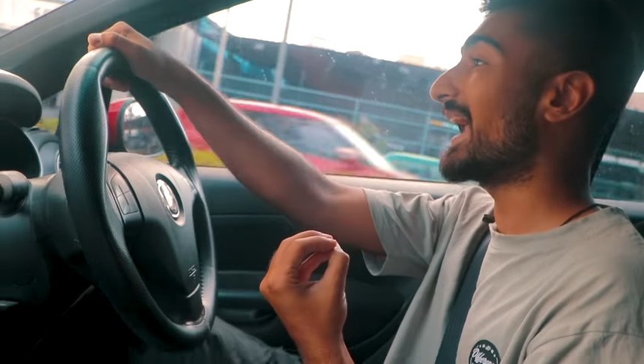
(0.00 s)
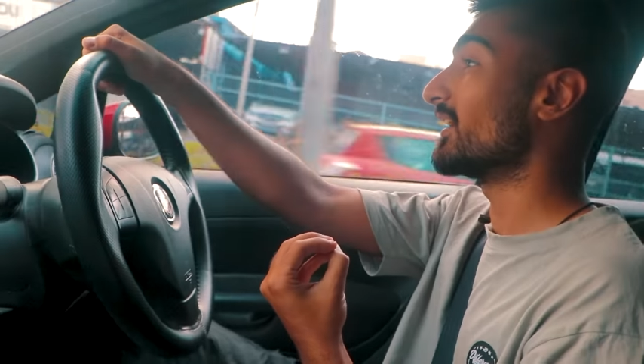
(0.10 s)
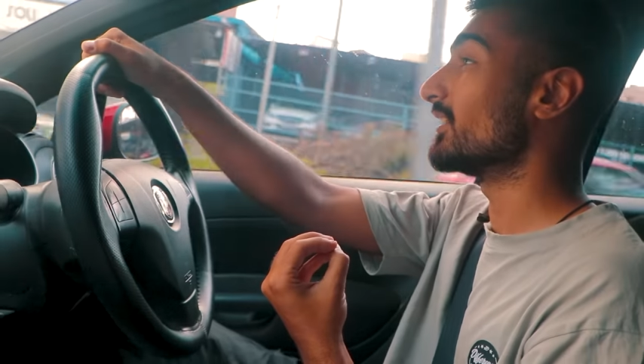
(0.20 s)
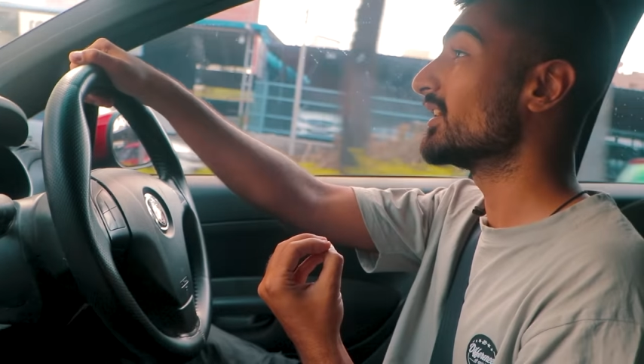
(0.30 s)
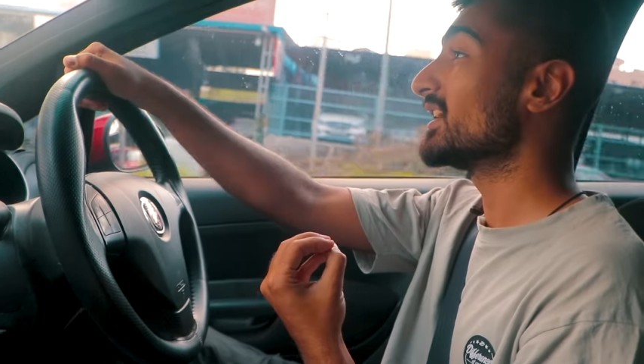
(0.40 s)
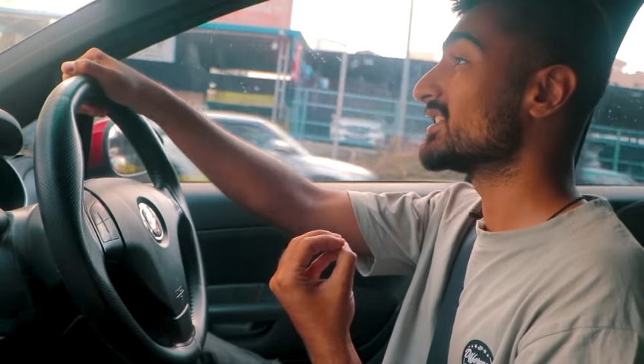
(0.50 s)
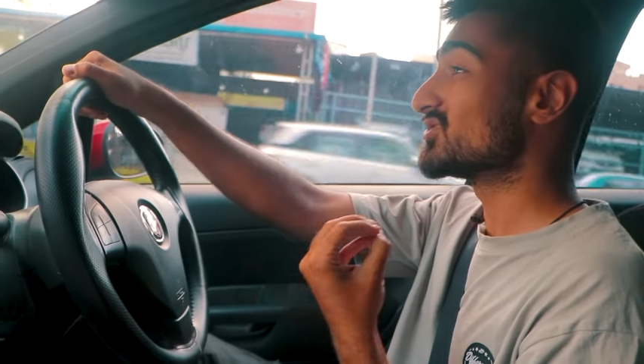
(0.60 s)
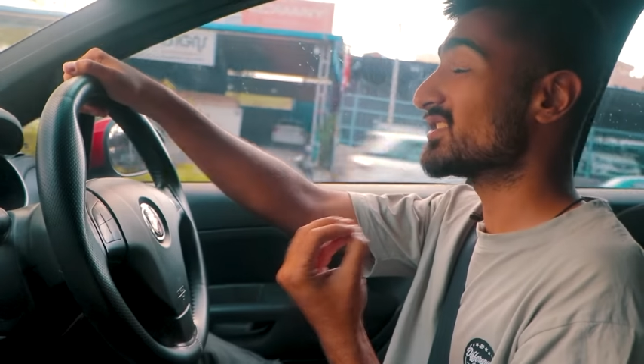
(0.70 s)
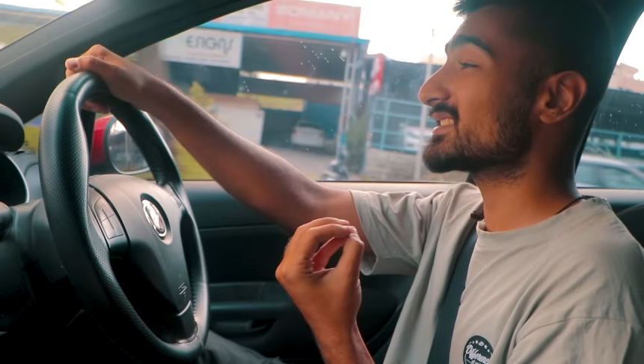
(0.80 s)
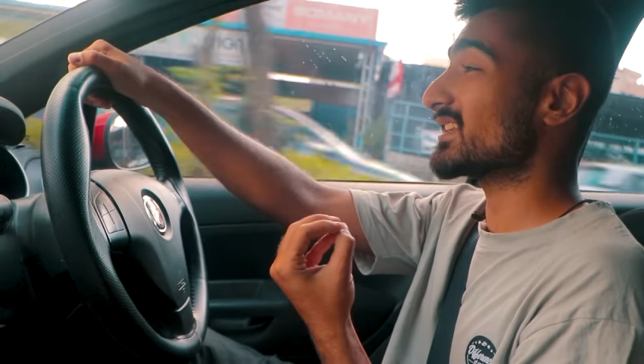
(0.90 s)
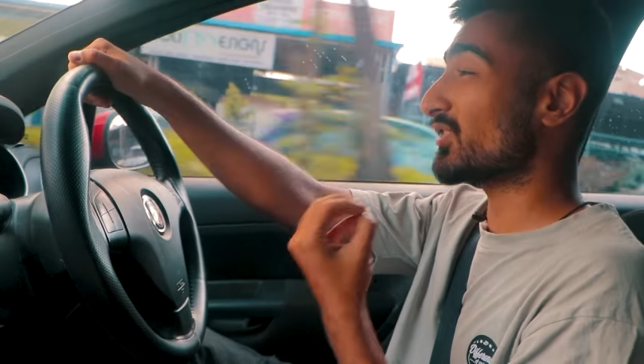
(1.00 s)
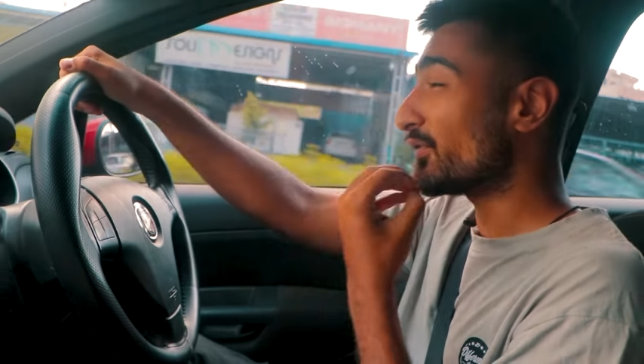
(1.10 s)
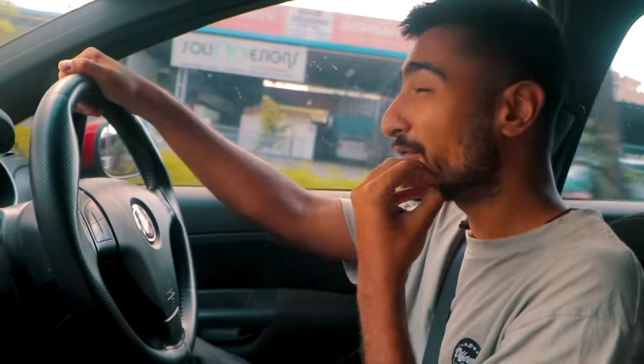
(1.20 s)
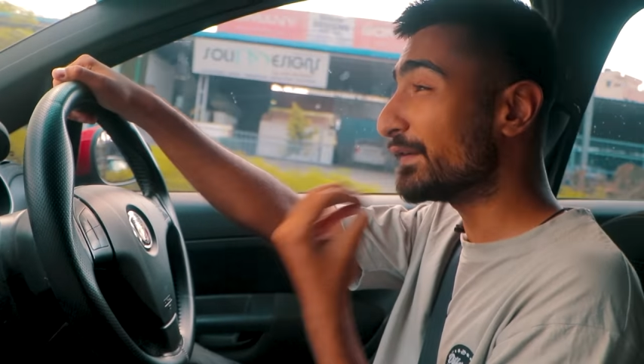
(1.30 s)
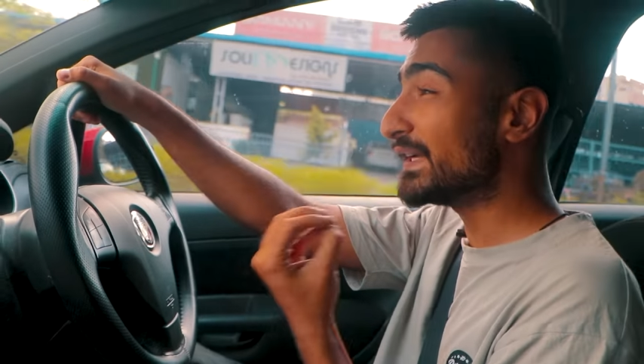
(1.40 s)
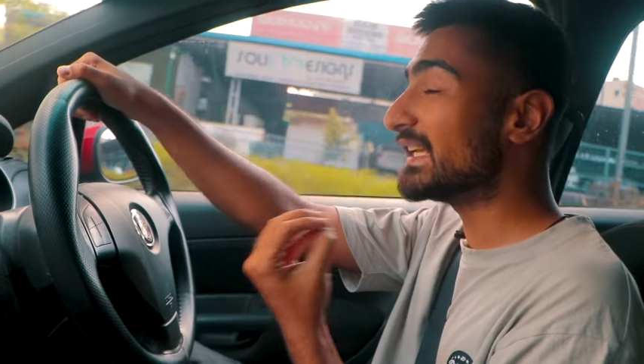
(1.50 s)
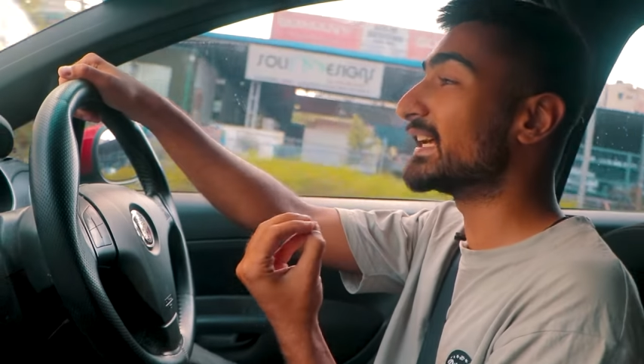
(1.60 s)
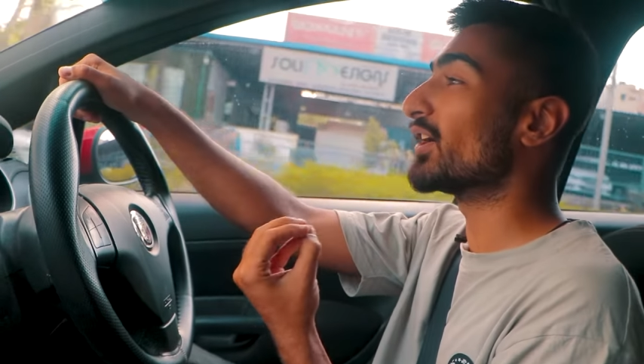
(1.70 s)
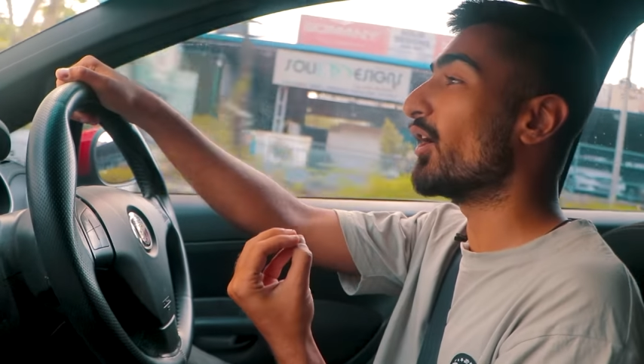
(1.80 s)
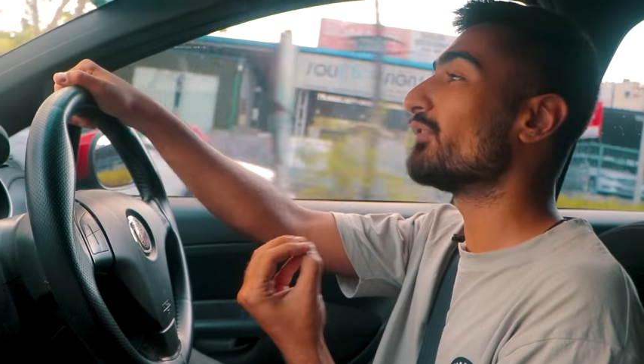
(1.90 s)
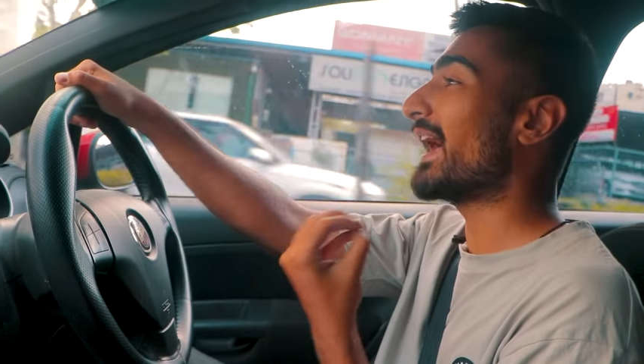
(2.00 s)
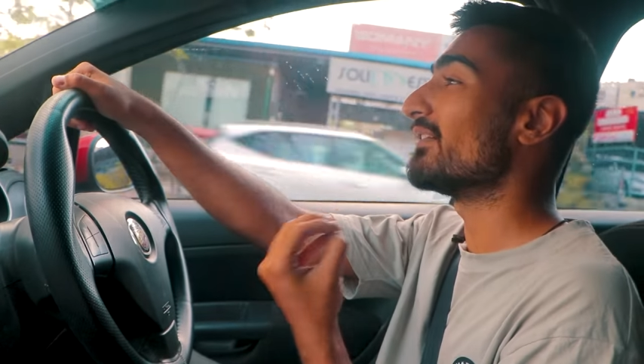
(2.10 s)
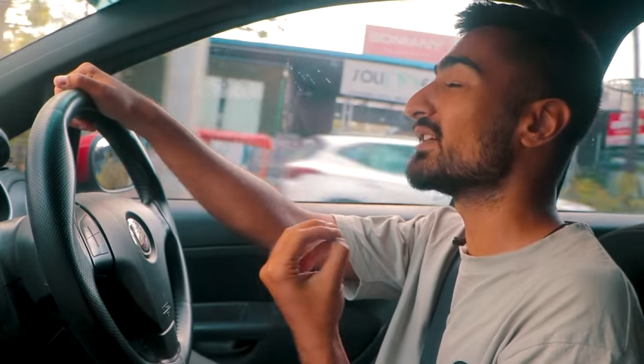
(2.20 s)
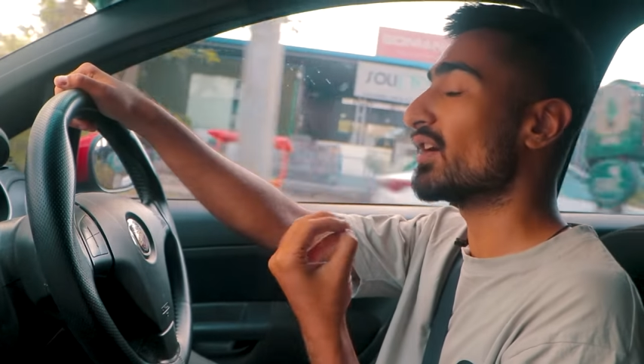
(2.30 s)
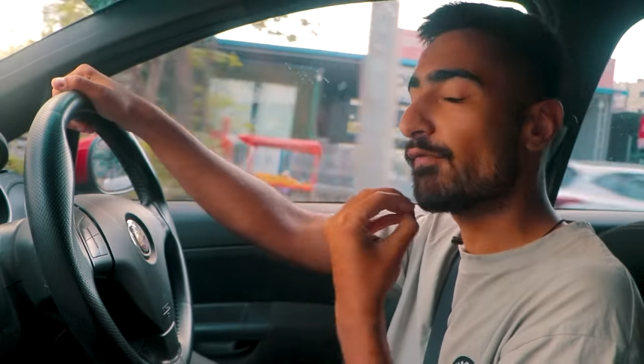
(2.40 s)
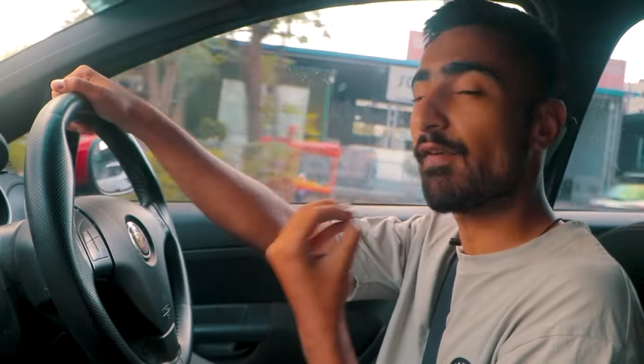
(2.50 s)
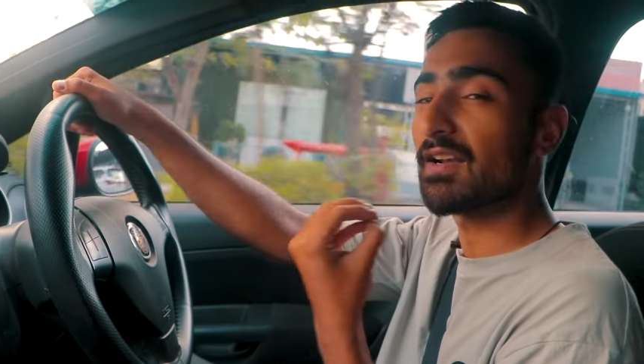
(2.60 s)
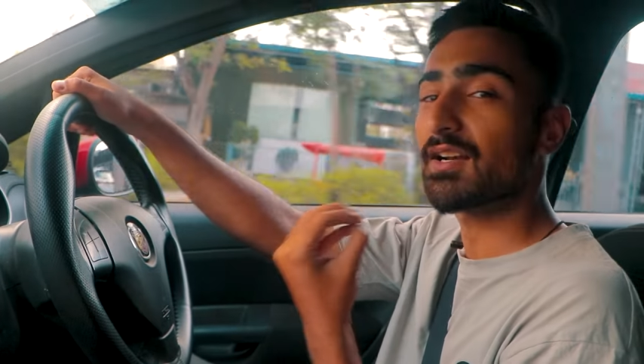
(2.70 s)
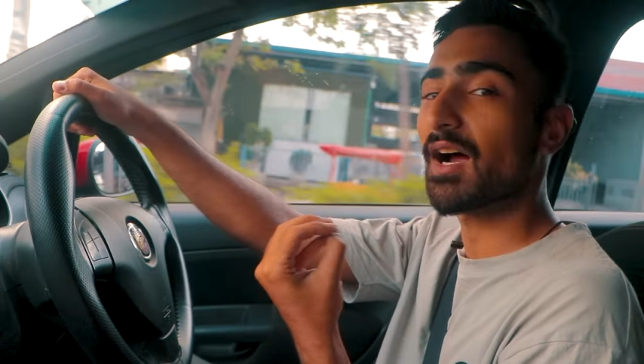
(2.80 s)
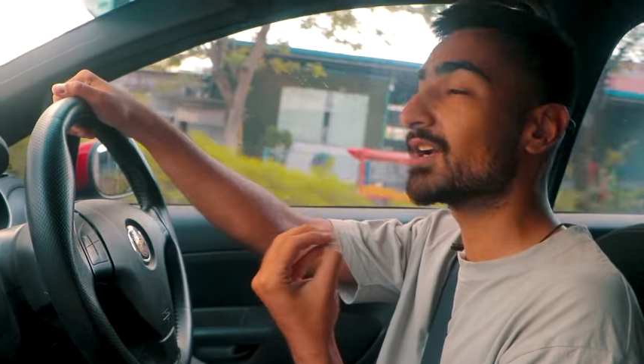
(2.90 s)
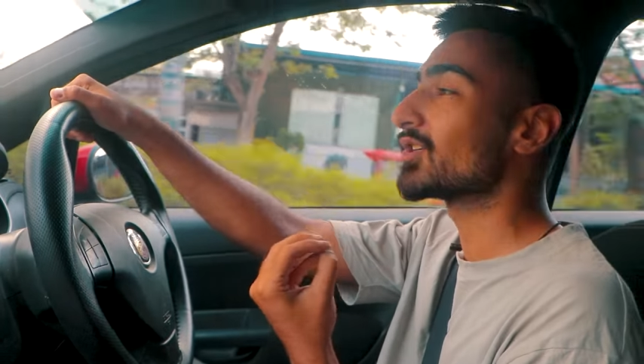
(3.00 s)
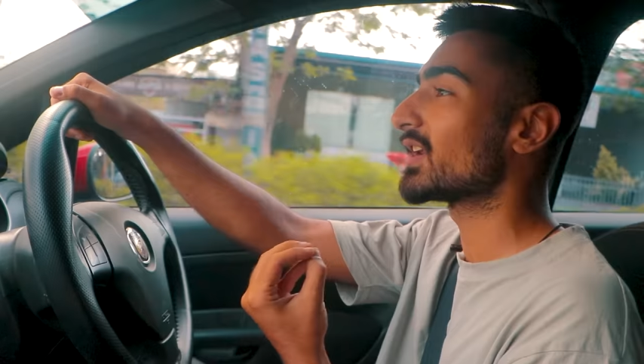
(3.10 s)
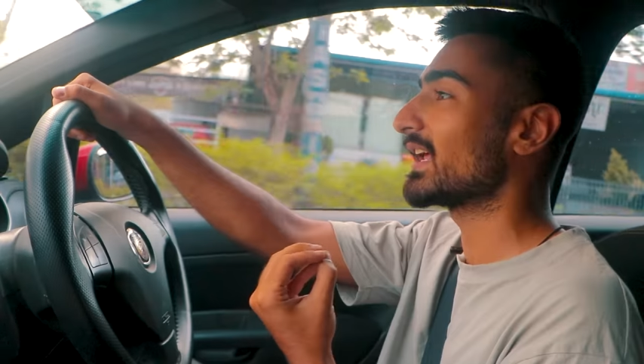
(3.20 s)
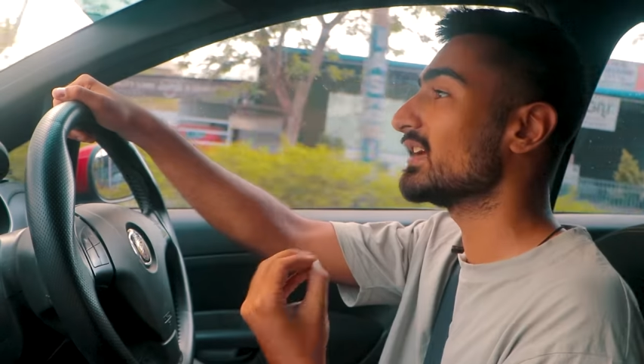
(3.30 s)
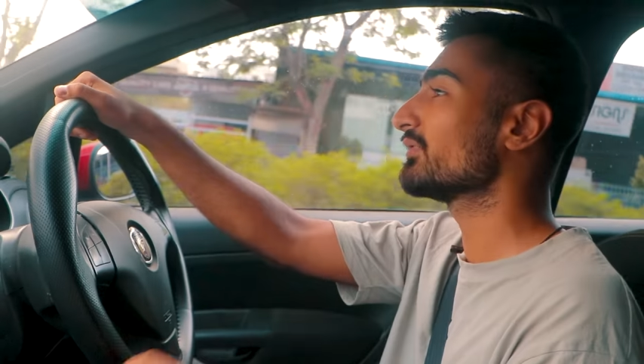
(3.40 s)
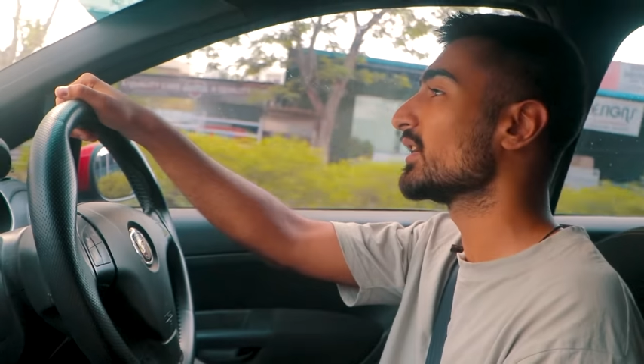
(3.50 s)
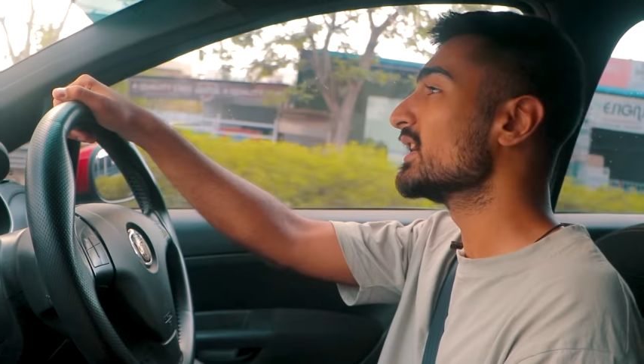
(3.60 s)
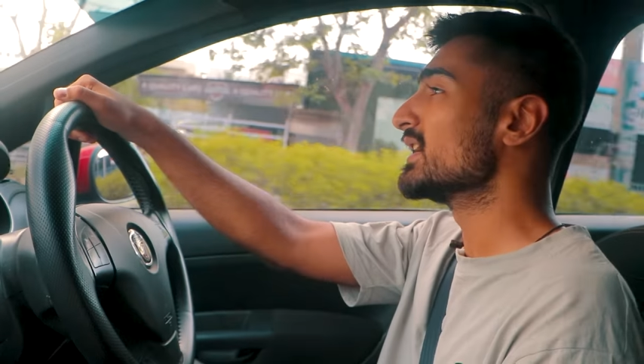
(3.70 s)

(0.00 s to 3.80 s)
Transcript: and just the feeling of having a fun car to drive,